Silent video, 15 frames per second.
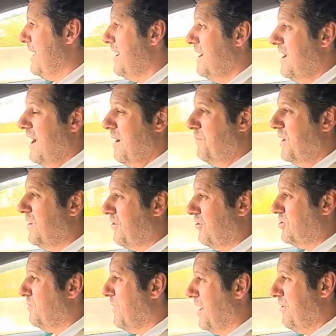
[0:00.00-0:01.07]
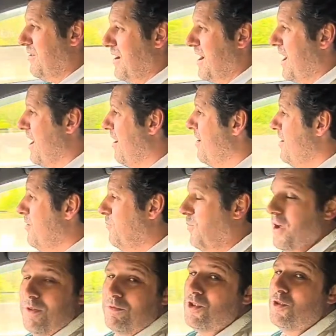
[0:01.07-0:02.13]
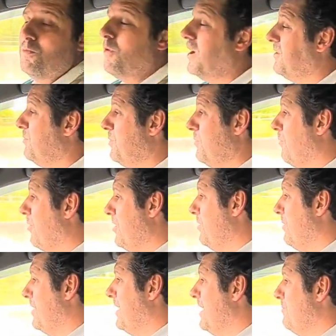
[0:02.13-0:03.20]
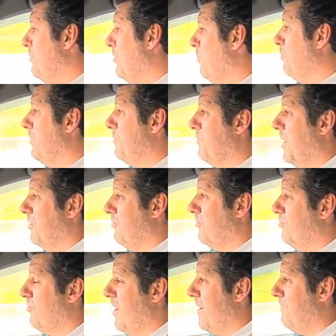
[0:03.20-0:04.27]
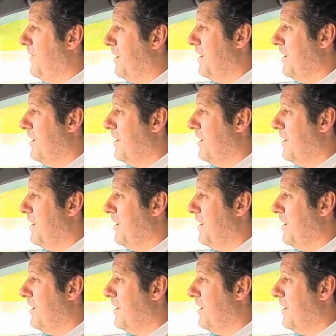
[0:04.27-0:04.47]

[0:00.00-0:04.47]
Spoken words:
And being such a modern car, why would you want to be worried about keeping up with modern traffic?